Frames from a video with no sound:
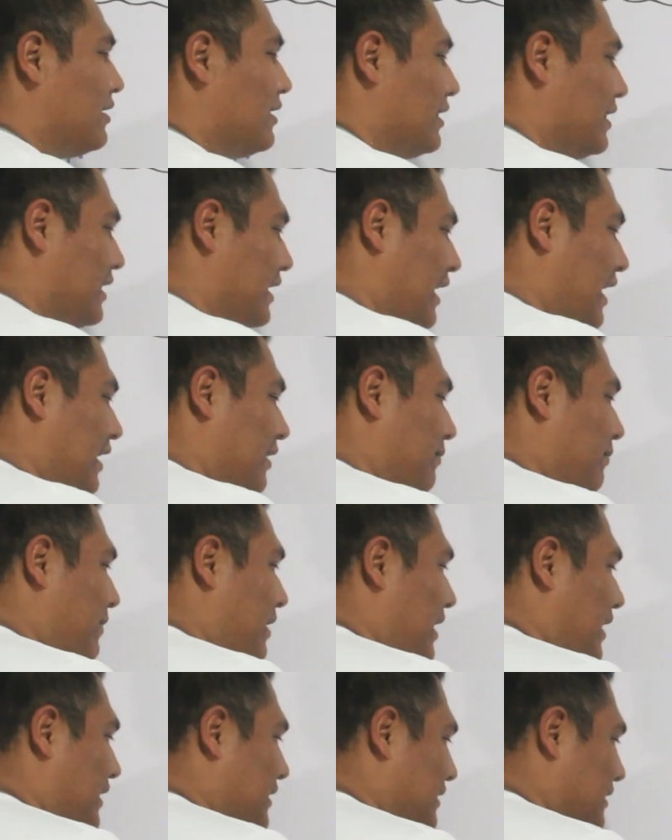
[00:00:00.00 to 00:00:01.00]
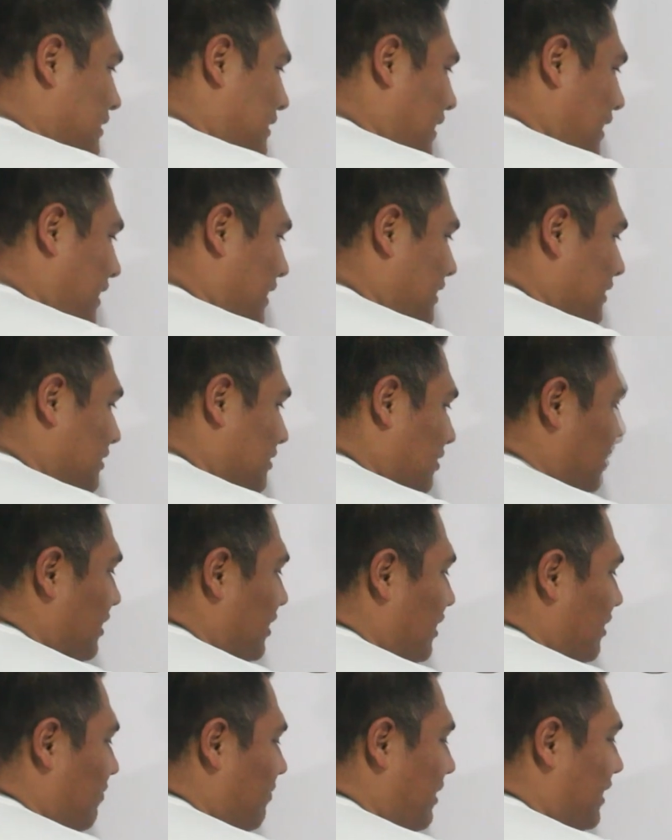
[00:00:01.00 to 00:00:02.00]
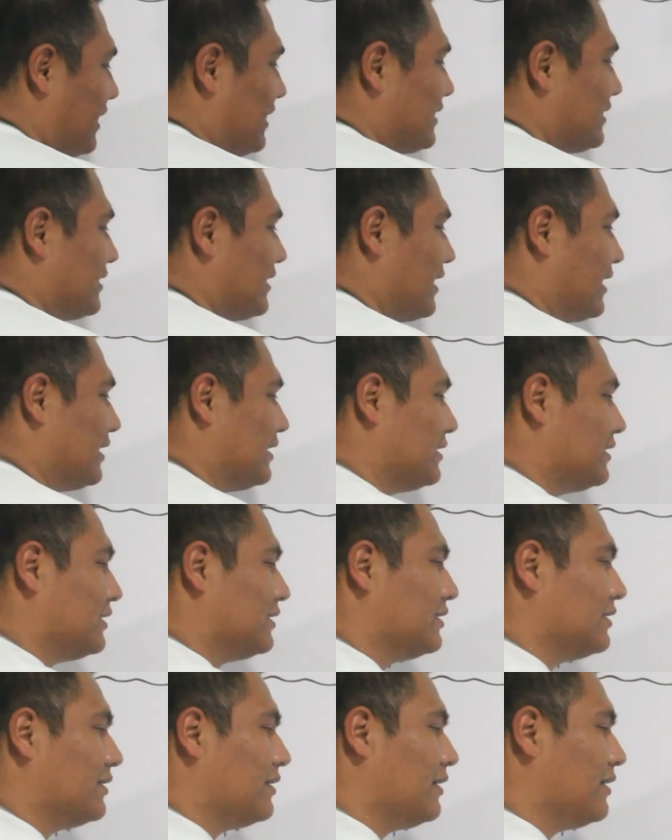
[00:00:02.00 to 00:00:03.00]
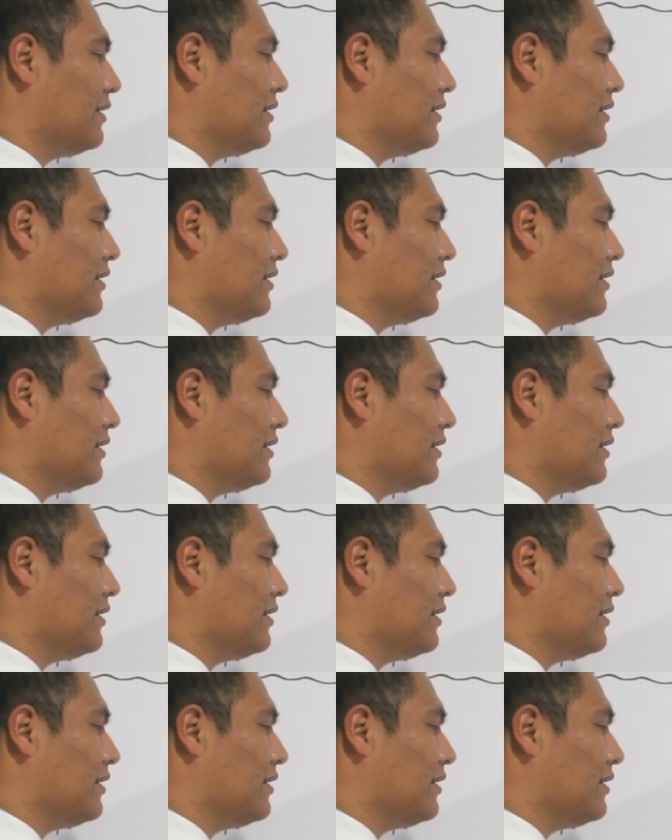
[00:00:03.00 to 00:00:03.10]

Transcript: That makes sense, that makes sense.